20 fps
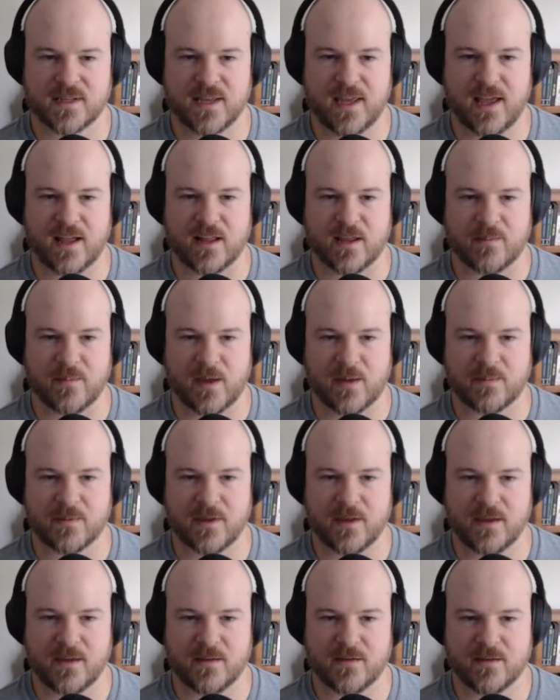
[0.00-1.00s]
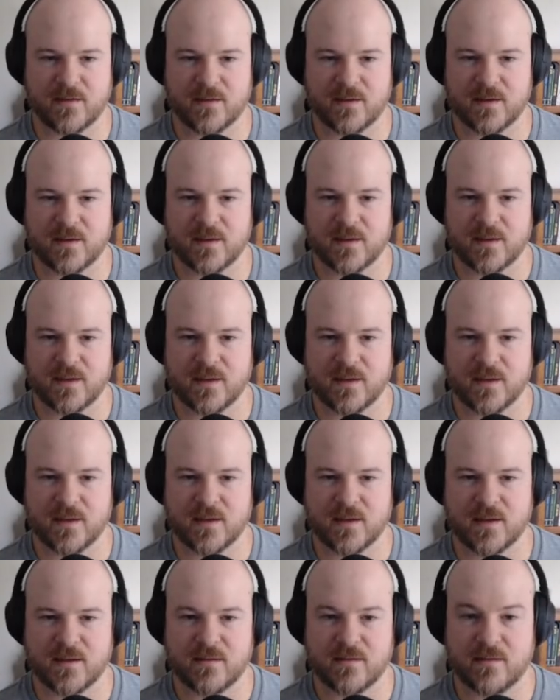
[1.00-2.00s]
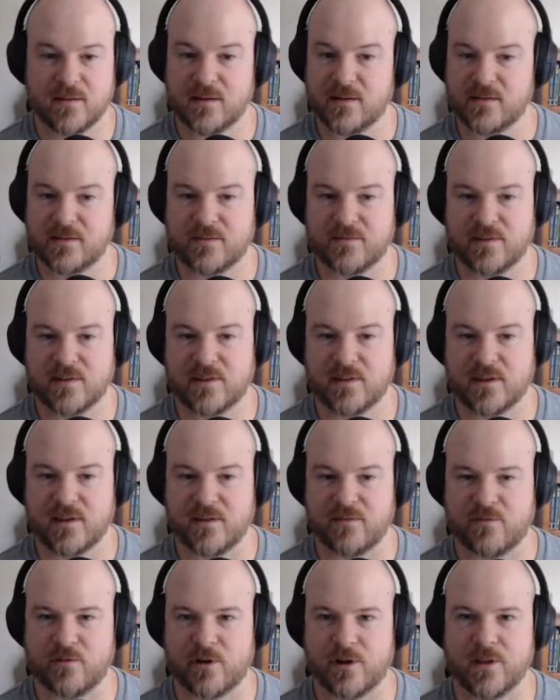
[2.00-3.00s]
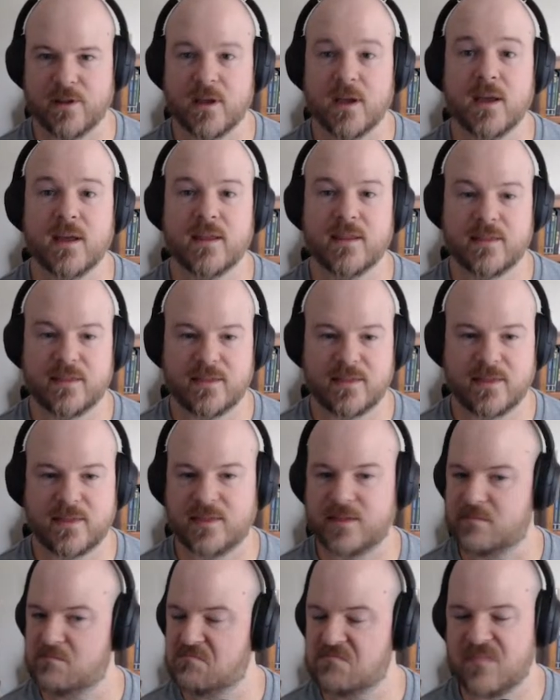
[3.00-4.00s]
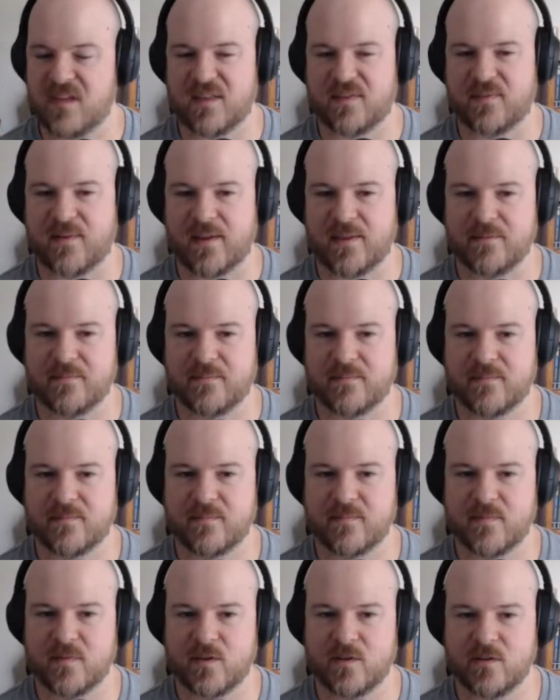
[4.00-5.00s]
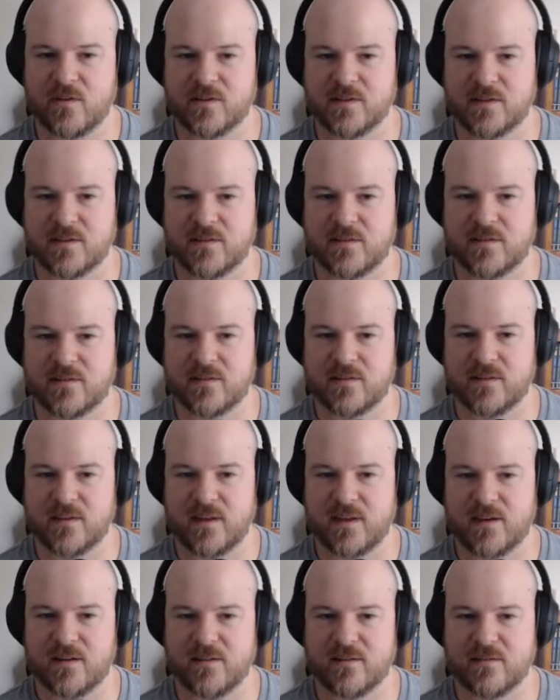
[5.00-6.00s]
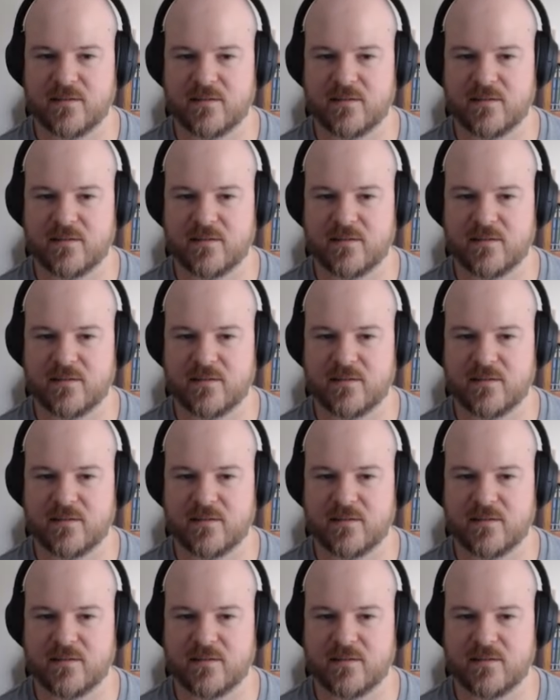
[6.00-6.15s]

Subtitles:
County map key. I guess I haven't done the key for it. That's fine. Here.